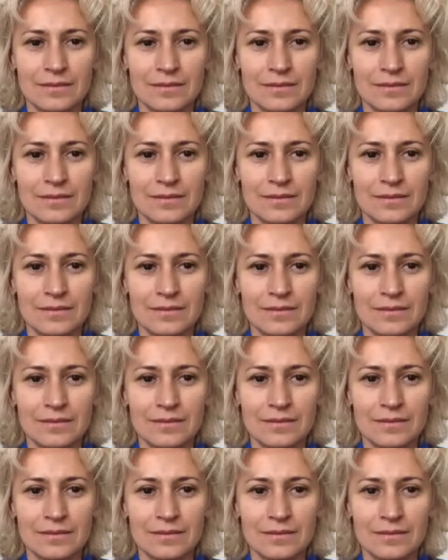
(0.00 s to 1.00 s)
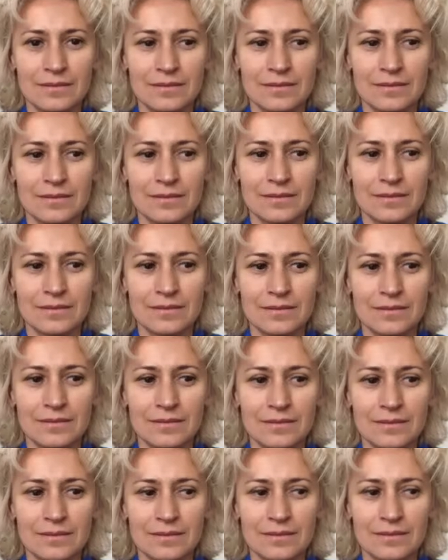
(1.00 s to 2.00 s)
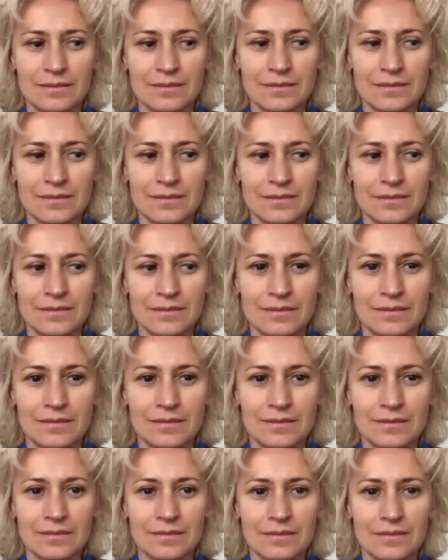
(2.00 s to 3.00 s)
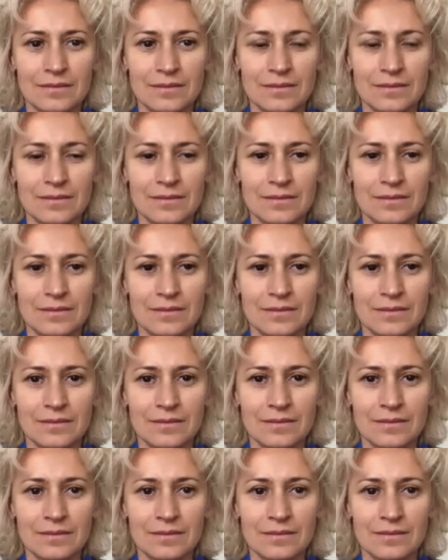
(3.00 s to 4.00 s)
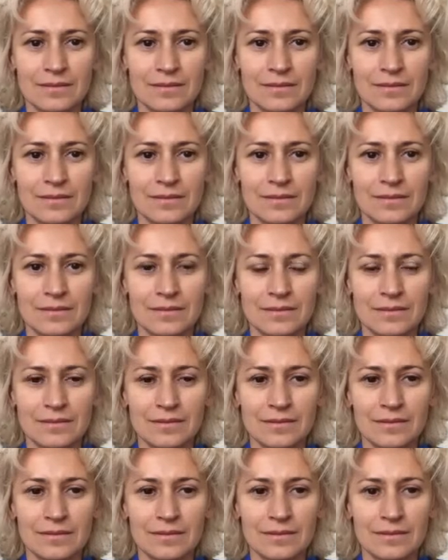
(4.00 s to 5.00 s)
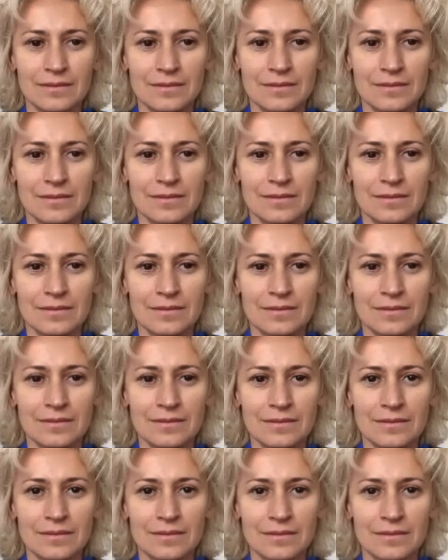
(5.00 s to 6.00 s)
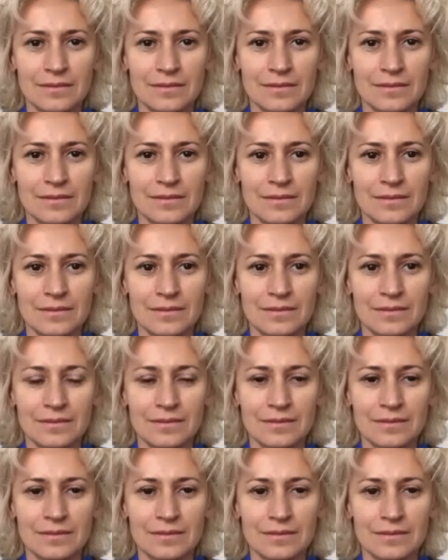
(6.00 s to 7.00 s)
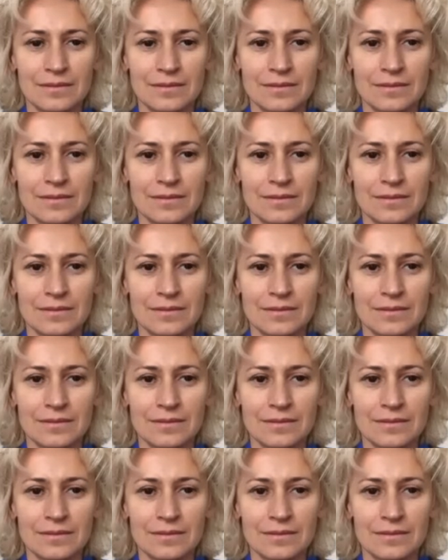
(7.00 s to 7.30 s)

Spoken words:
No words are spoken by the person on screen.